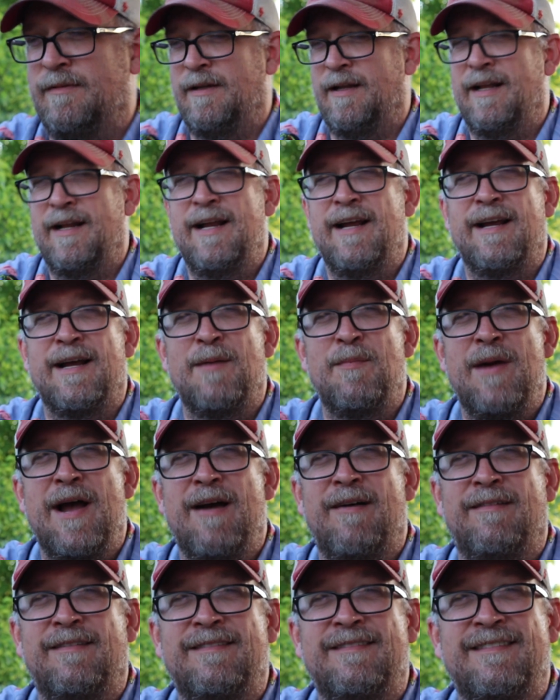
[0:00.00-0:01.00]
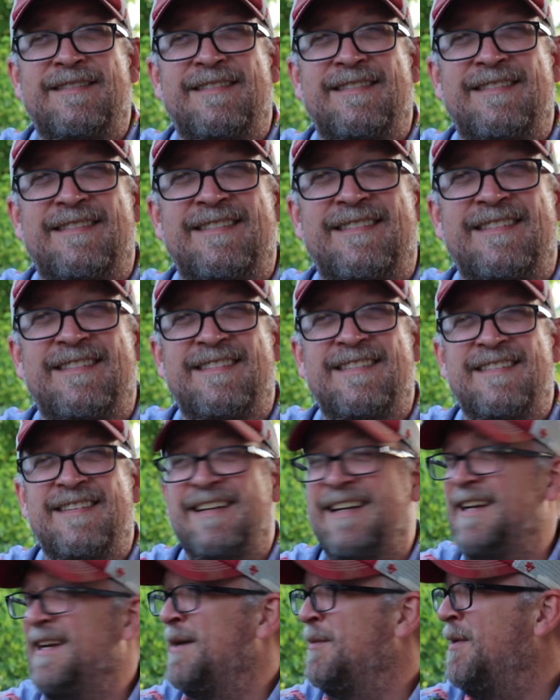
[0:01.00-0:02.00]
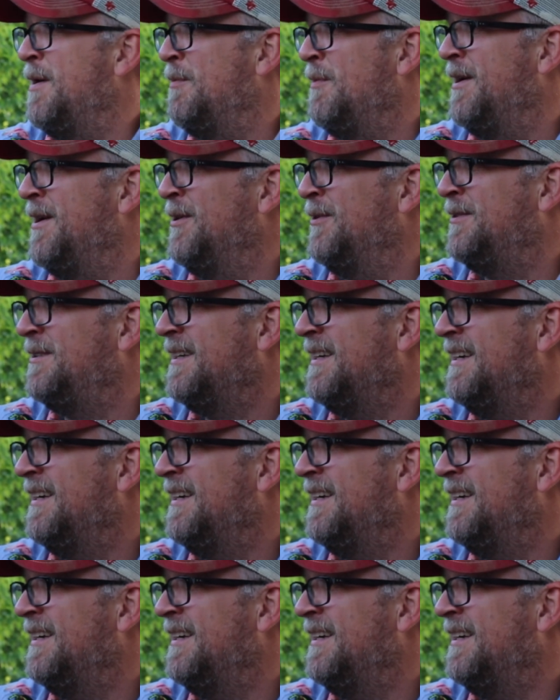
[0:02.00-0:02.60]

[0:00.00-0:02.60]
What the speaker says: It ain't come out. It ain't come out of my nose.